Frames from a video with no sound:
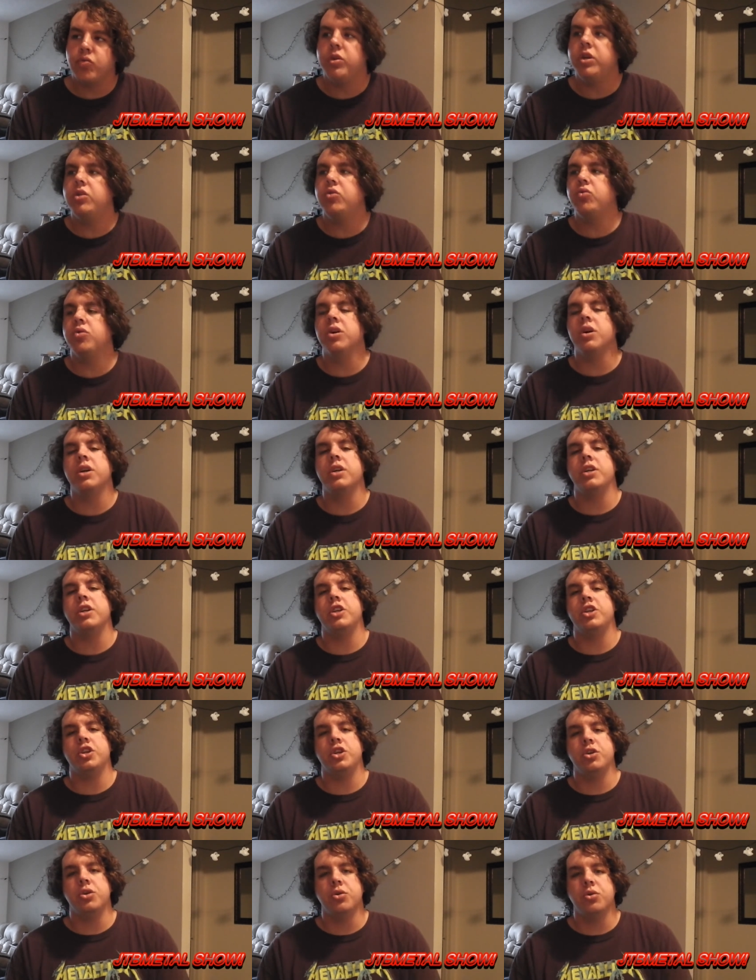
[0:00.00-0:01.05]
Which one did
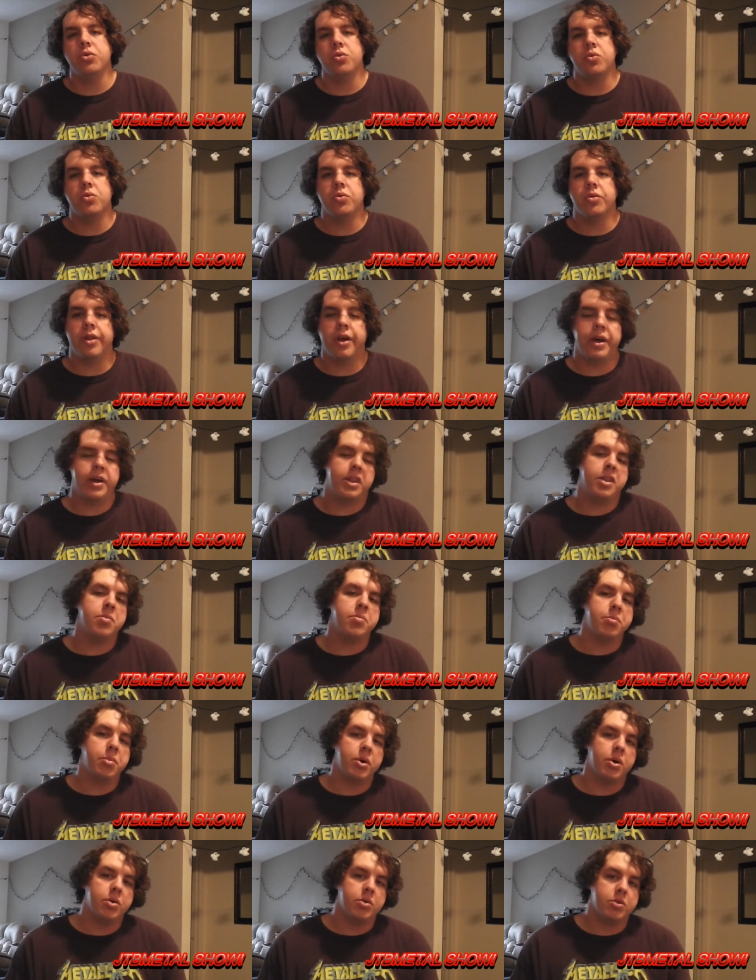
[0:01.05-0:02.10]
you like the
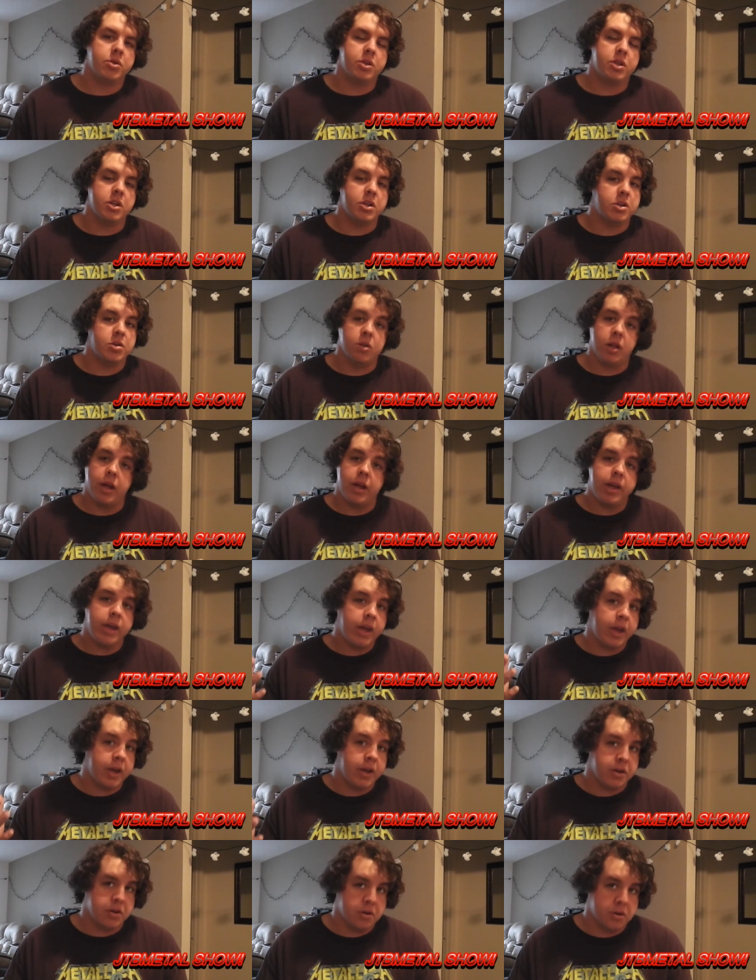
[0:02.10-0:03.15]
most? Did you like
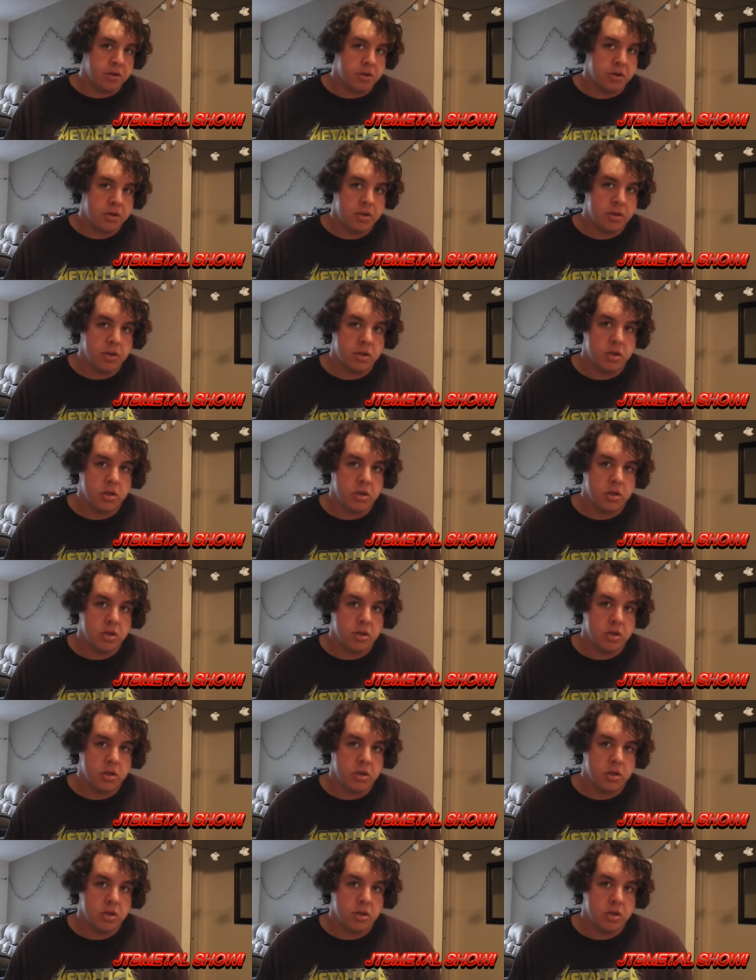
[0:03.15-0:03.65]
Anders?